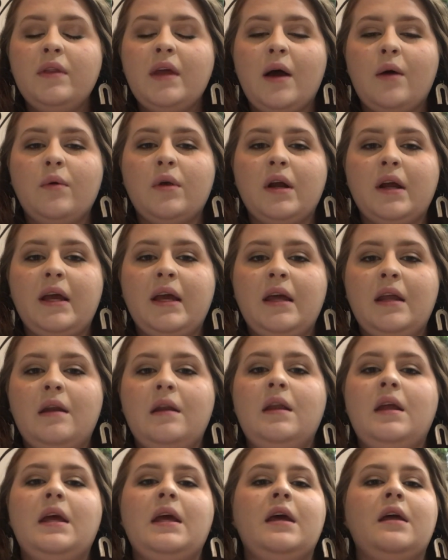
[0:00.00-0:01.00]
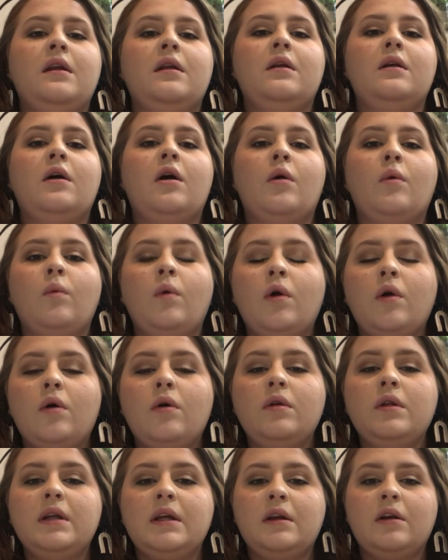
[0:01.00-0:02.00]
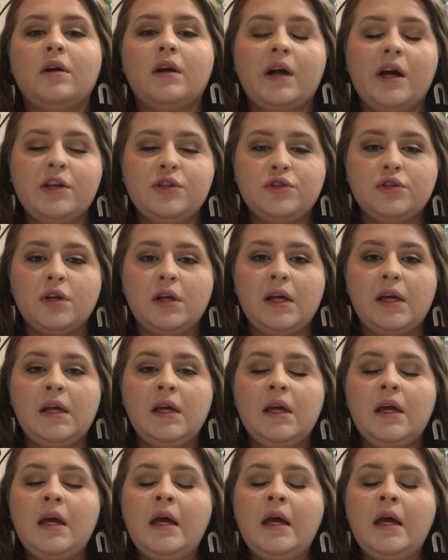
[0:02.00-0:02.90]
that we're in our world, in our country,